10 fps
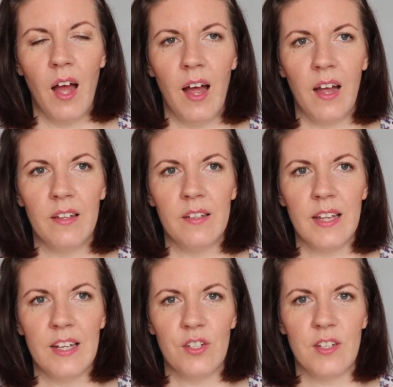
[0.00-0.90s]

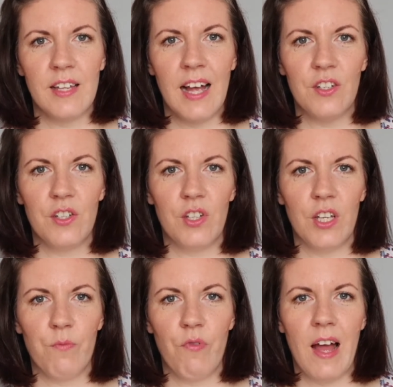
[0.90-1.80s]
and it just attaches
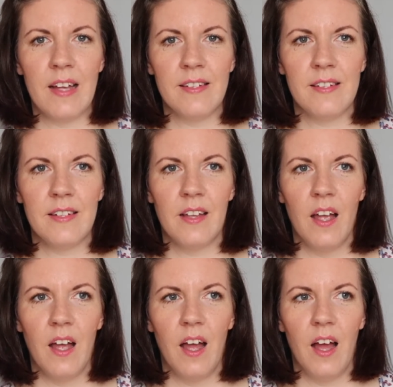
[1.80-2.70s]
to your breast.
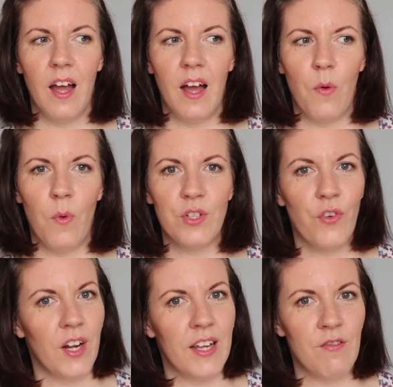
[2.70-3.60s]
And once
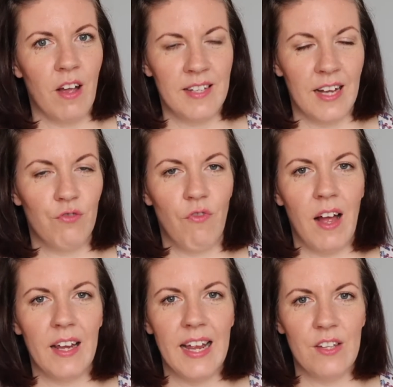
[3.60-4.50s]
you've got it attached
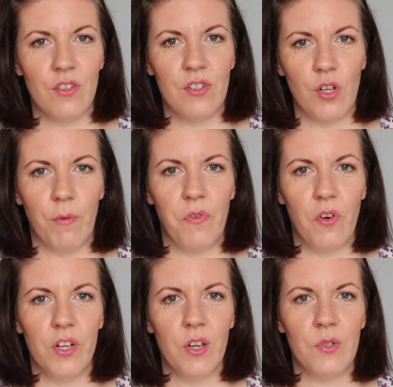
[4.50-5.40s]
right, it does the job
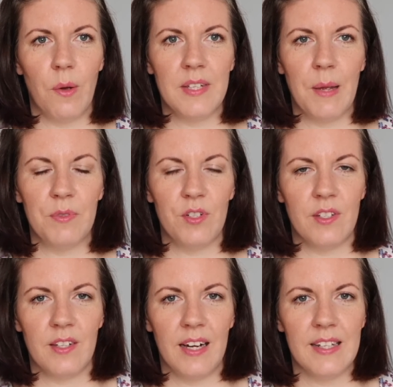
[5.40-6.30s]
for you. So I was able to
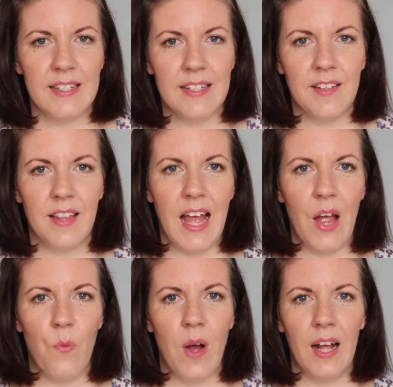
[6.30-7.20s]
just kind of sit it
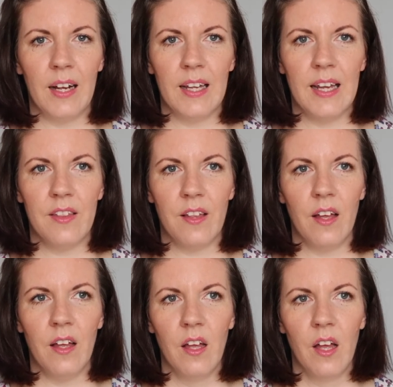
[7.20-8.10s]
there while
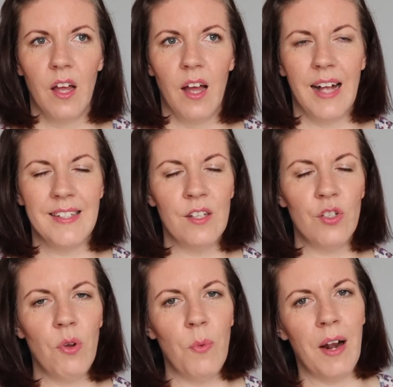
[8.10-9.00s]
either... I
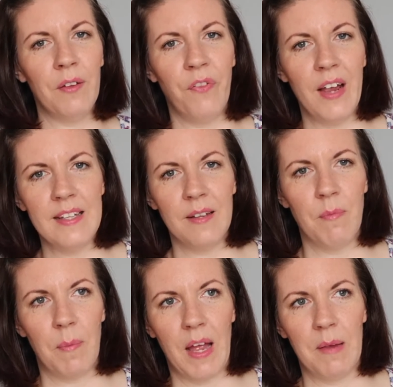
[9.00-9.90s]
didn't do it while I was
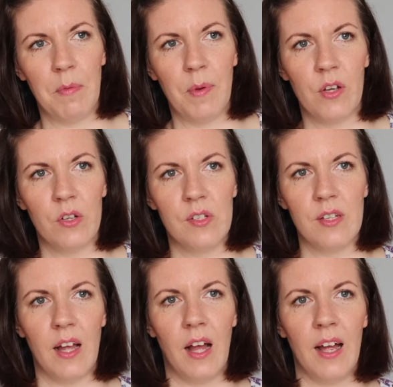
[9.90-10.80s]
feeding my baby
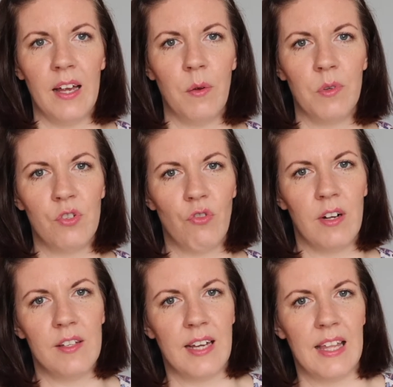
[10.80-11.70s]
because I was
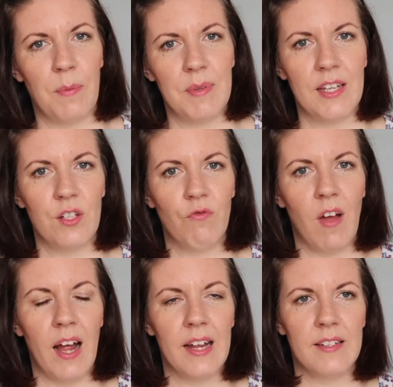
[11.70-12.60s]
struggling to get the position
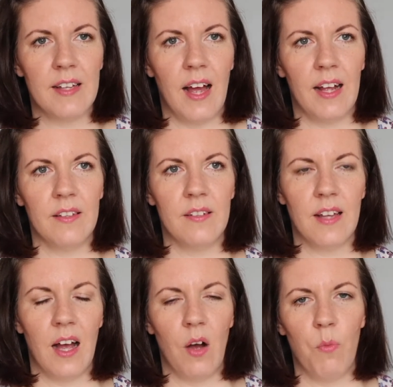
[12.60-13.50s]
right,
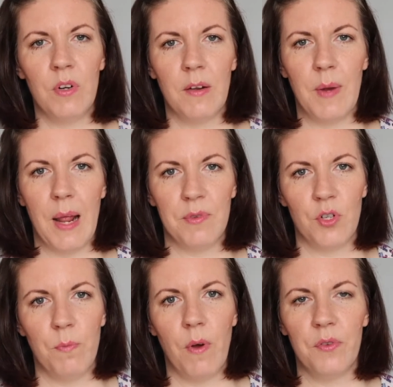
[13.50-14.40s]
and I wouldn't have been able to
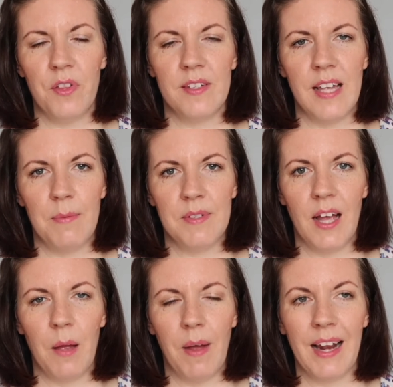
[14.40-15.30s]
do both at the same
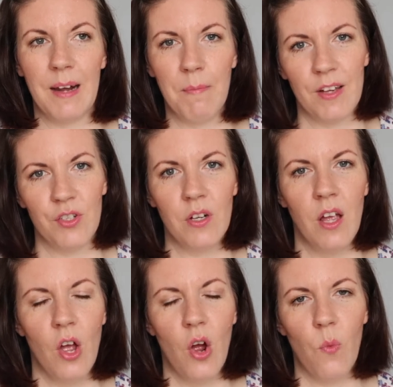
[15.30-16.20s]
time. But I can
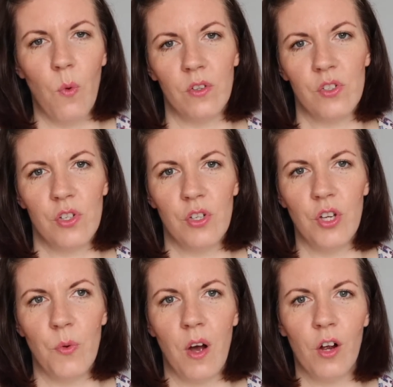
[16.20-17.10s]
imagine once
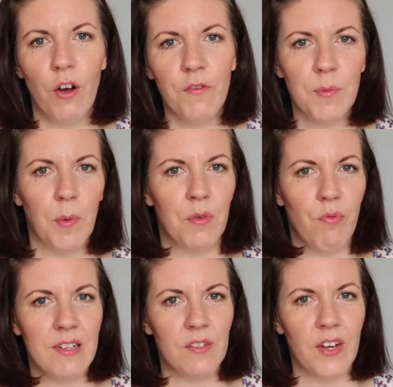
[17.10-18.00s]
you are comfortable
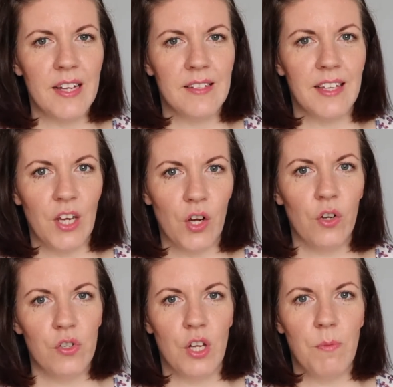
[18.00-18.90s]
with breastfeeding that you
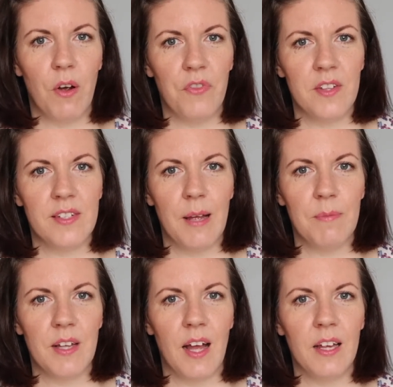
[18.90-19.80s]
could do both at the
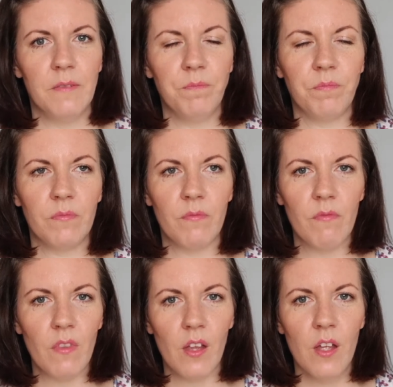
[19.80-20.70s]
same time.
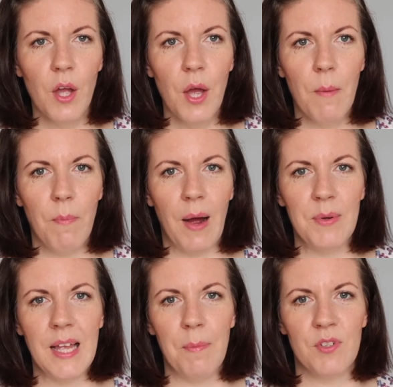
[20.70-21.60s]
But I
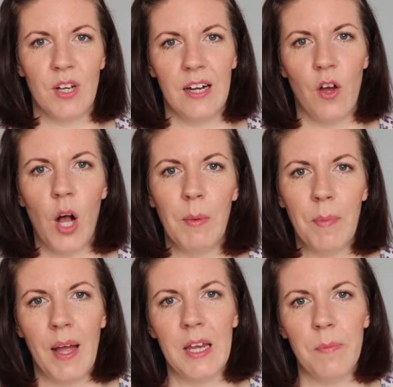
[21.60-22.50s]
was able to kind of hold my
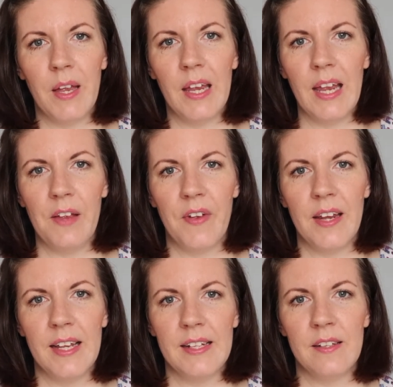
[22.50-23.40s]
baby if
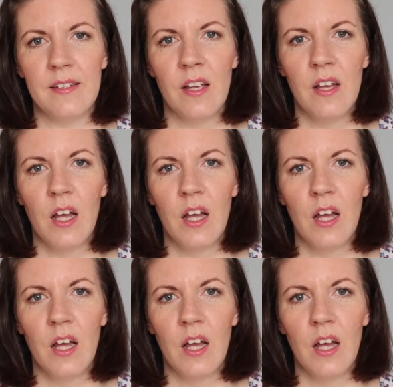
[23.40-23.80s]
he needed